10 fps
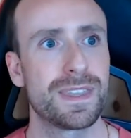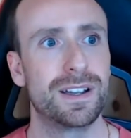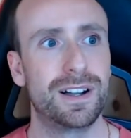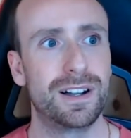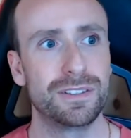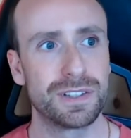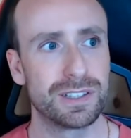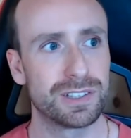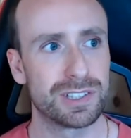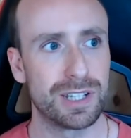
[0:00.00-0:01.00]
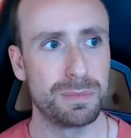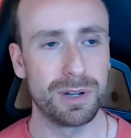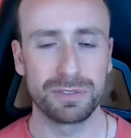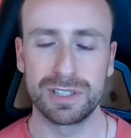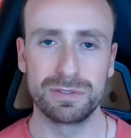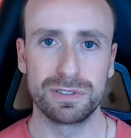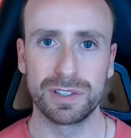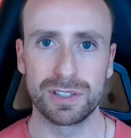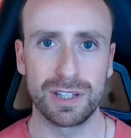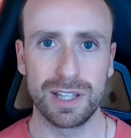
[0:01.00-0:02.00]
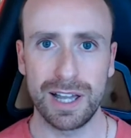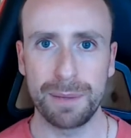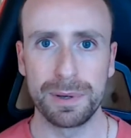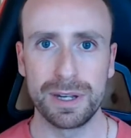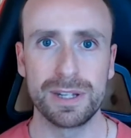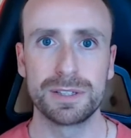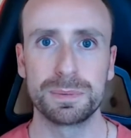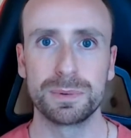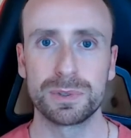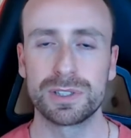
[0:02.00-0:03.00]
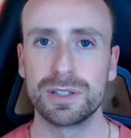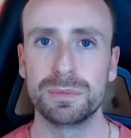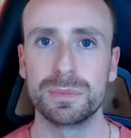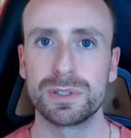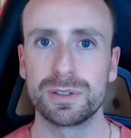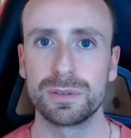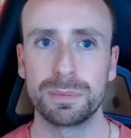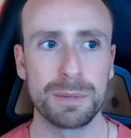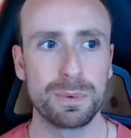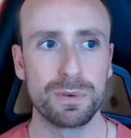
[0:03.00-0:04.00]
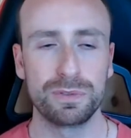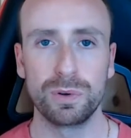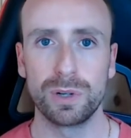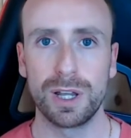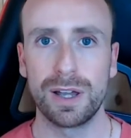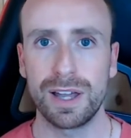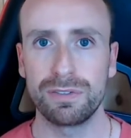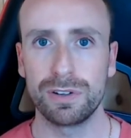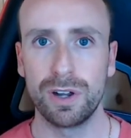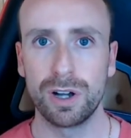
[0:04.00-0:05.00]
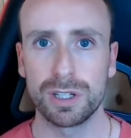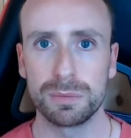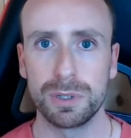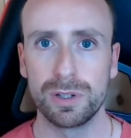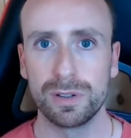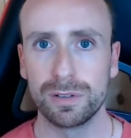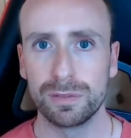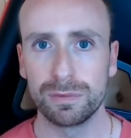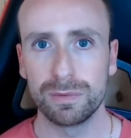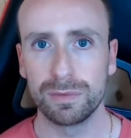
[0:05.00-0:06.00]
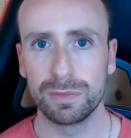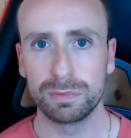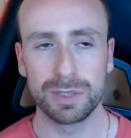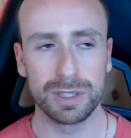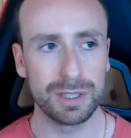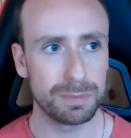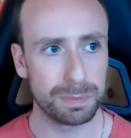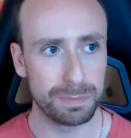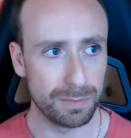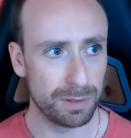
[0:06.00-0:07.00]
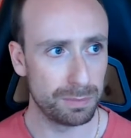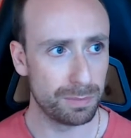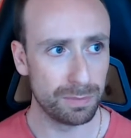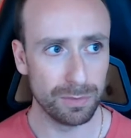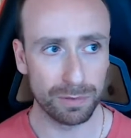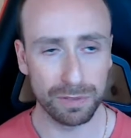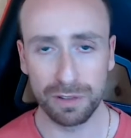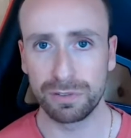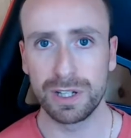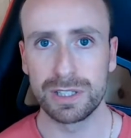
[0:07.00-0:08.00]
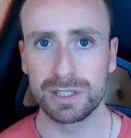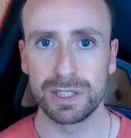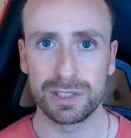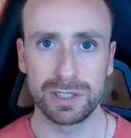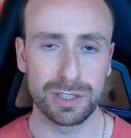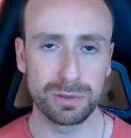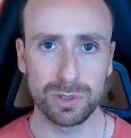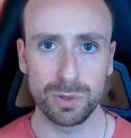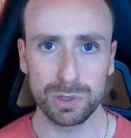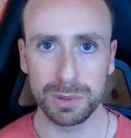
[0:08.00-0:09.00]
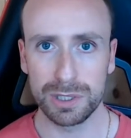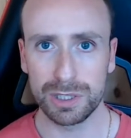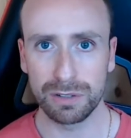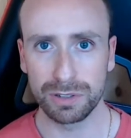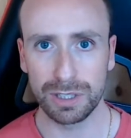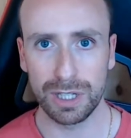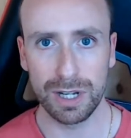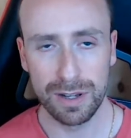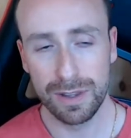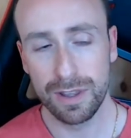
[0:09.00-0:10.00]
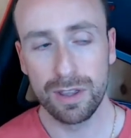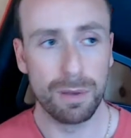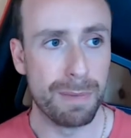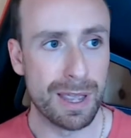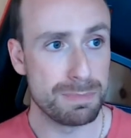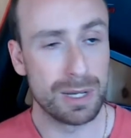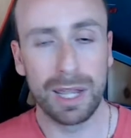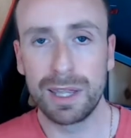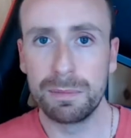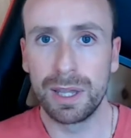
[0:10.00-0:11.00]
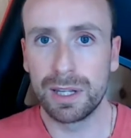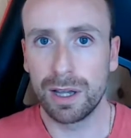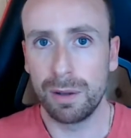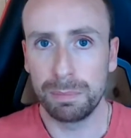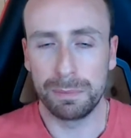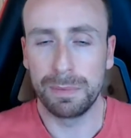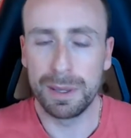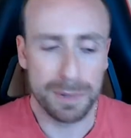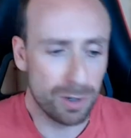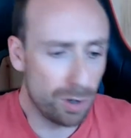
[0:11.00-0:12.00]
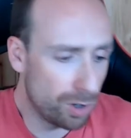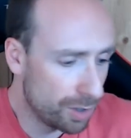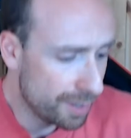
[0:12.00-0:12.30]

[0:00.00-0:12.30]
I think the same. I've seen things like that happen in esports teams. People fall out, have an argument, delete them off their friends list, and don't talk to each other again, and maybe later make up, and maybe not.